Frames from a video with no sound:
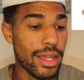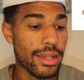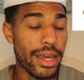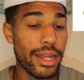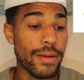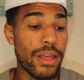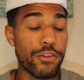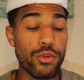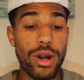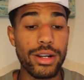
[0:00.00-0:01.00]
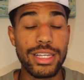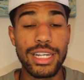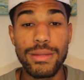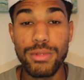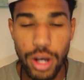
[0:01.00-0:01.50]
And then if you want to
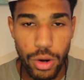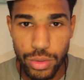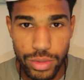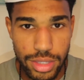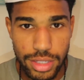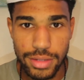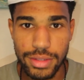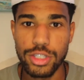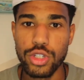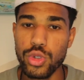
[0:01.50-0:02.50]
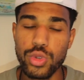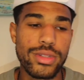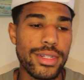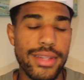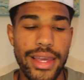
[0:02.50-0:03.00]
keep going with the
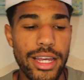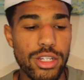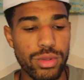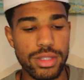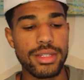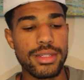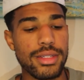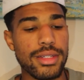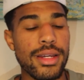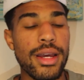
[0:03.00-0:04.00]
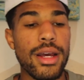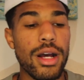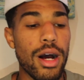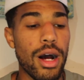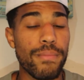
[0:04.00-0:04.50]
nudes and tans with Yeezy,
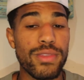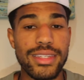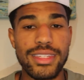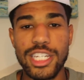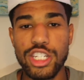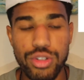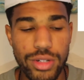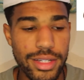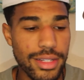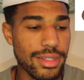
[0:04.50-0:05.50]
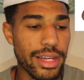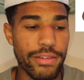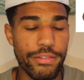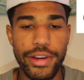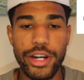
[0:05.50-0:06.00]
the Citron is
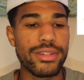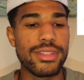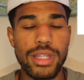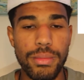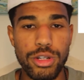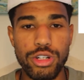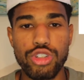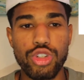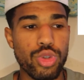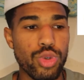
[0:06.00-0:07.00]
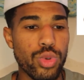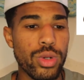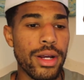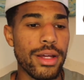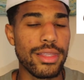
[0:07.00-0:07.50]
like very similar to
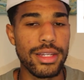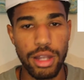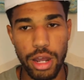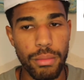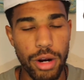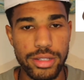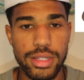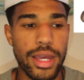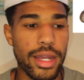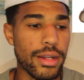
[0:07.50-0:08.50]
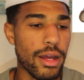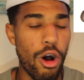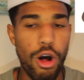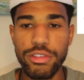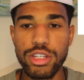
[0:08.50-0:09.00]
the Lundmarks.
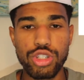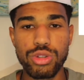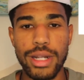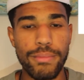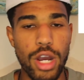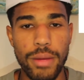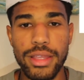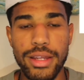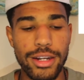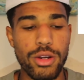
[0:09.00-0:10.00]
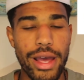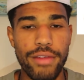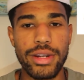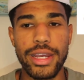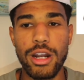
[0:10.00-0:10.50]
And all these shoes that I'm talking about that I don't
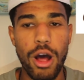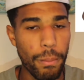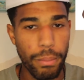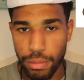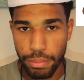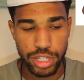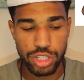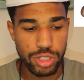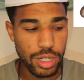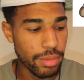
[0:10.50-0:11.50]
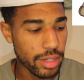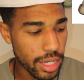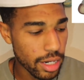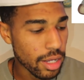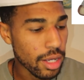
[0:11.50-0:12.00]
have in hand, I'll put pictures up
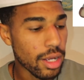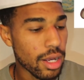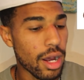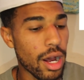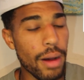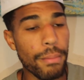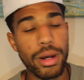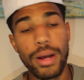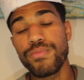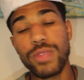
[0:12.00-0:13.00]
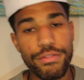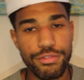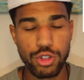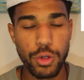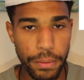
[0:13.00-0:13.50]
again. But
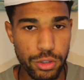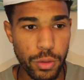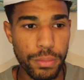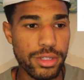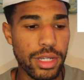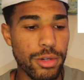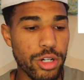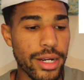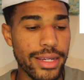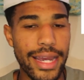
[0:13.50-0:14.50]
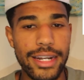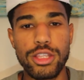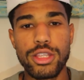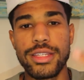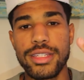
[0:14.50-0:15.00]
super similar again.
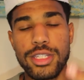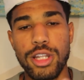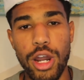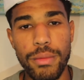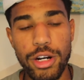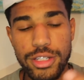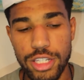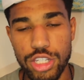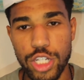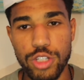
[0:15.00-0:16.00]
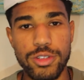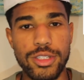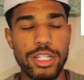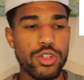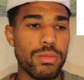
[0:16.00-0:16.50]
And this Lundmarks and the
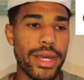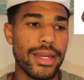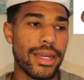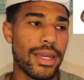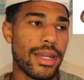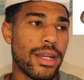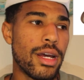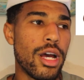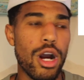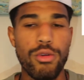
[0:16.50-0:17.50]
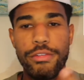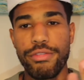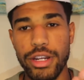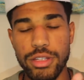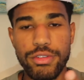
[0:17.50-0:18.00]
Citrons, they do make in a
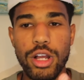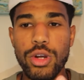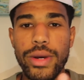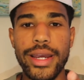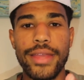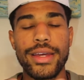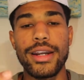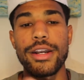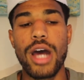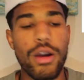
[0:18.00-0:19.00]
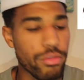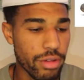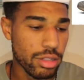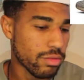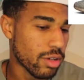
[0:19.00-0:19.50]
reflective colorway and then a
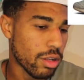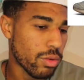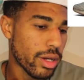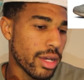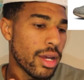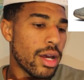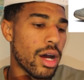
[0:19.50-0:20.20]
non-reflective colorway.